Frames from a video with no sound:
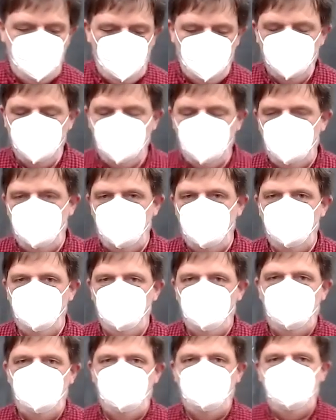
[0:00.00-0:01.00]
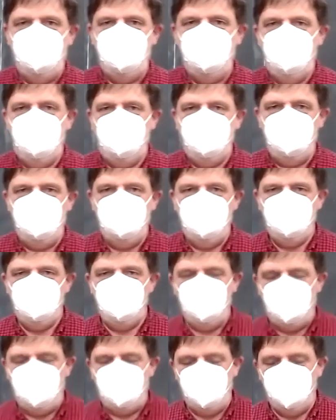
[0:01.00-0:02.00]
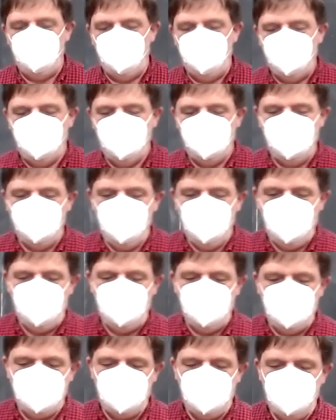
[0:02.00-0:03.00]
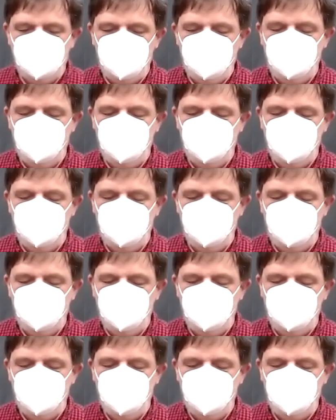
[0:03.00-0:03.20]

over and over in every lecture, sometimes